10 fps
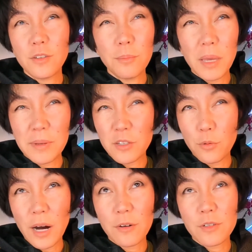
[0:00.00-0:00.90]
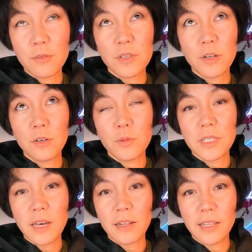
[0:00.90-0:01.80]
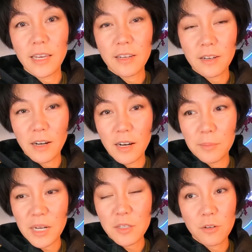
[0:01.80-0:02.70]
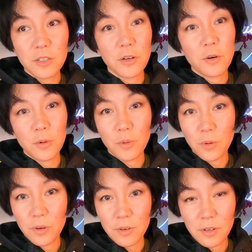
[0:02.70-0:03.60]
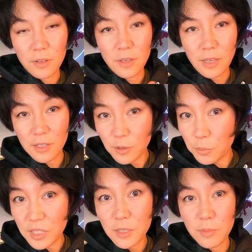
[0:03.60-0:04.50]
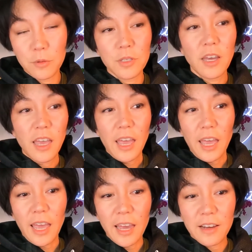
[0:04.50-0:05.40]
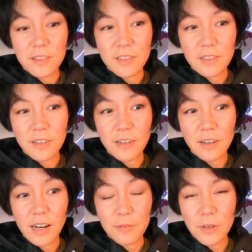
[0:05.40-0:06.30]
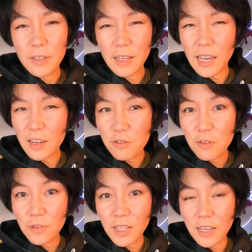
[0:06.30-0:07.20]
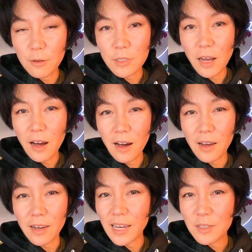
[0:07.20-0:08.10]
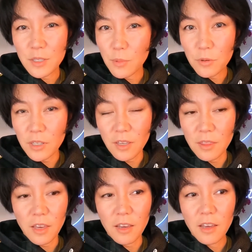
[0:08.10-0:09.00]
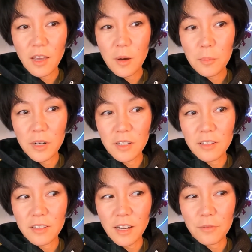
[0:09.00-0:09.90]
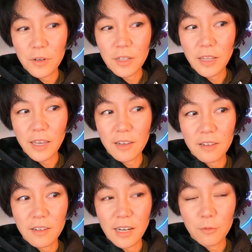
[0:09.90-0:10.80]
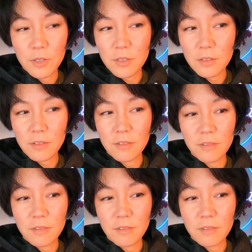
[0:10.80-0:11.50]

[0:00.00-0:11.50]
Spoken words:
maybe 2 hours or so, was that like I started to go into bliss mode, and I actually felt like I was high. I hadn't smoked anything, but I felt like I was